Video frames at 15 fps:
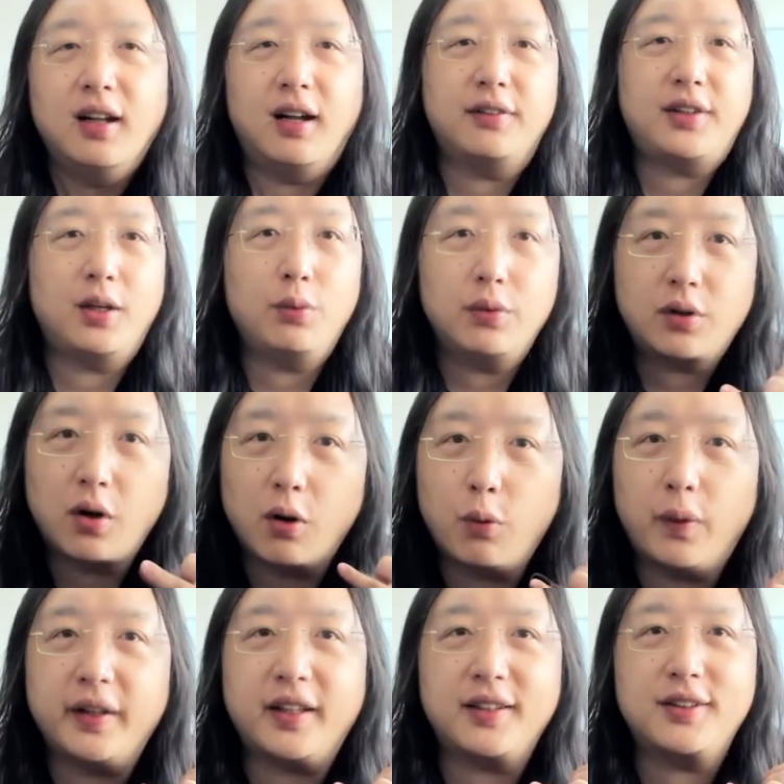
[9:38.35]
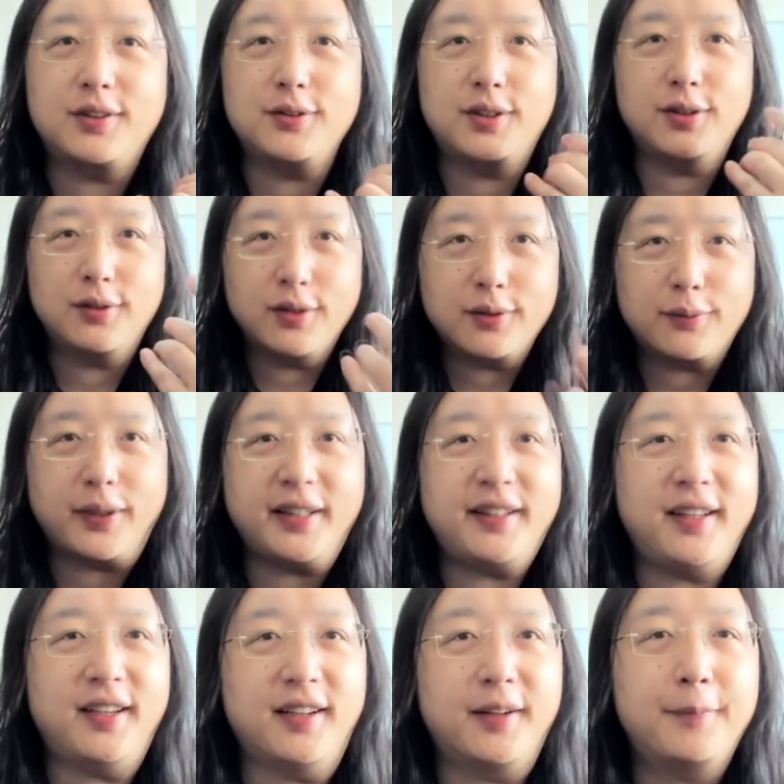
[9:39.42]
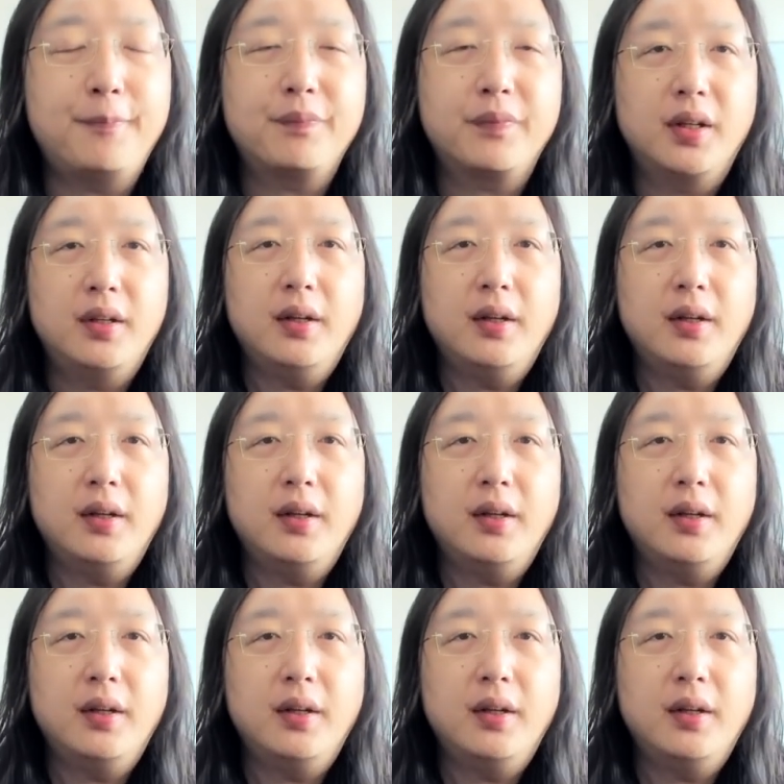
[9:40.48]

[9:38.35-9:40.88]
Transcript: they will call 1922 right there.